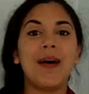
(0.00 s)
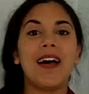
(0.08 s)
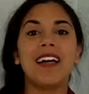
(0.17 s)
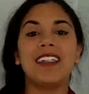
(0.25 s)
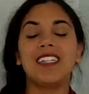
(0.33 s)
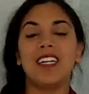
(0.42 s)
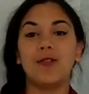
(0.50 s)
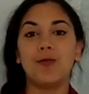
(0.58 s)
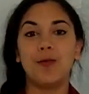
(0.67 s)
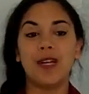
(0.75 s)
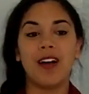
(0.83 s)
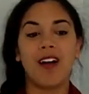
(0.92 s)
but
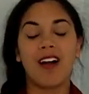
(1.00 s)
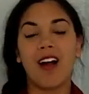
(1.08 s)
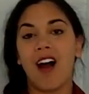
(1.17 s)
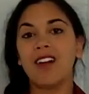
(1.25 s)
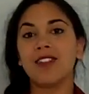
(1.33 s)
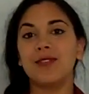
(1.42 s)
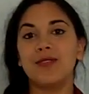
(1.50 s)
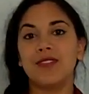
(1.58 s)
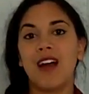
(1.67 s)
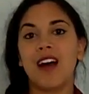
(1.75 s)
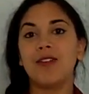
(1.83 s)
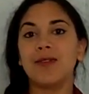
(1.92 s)
we are also
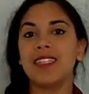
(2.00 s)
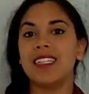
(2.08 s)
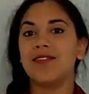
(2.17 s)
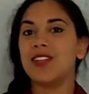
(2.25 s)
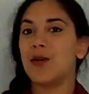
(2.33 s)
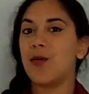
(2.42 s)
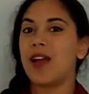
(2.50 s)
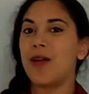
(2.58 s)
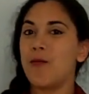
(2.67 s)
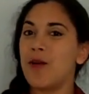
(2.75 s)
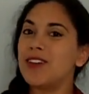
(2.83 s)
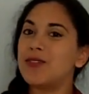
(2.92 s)
not only giving away
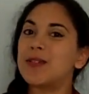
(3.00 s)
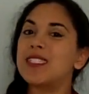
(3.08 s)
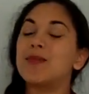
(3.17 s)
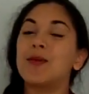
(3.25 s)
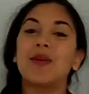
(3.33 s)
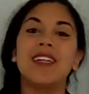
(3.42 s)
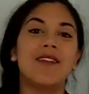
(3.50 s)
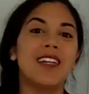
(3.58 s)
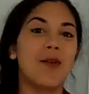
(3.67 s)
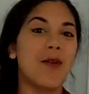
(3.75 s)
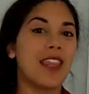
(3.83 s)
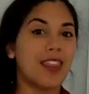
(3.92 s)
one corset, but we're
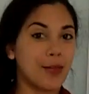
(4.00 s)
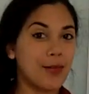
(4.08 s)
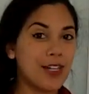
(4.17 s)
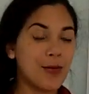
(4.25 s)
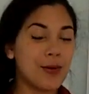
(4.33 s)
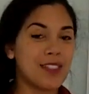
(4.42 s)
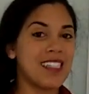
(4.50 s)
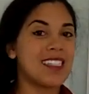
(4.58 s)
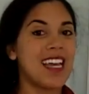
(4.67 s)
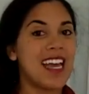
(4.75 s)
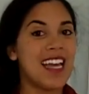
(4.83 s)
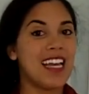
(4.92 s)
giving away three
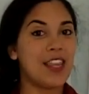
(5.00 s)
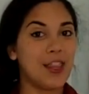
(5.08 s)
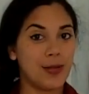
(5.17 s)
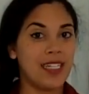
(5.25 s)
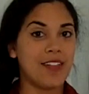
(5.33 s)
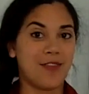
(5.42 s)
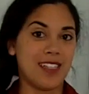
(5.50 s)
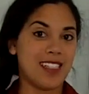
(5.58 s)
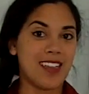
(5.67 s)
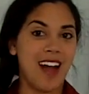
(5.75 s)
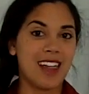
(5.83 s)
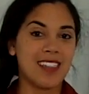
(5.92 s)
corsets in three different
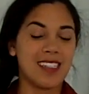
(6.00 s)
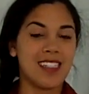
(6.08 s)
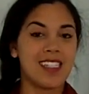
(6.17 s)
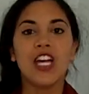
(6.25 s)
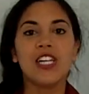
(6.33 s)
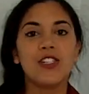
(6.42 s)
sizes.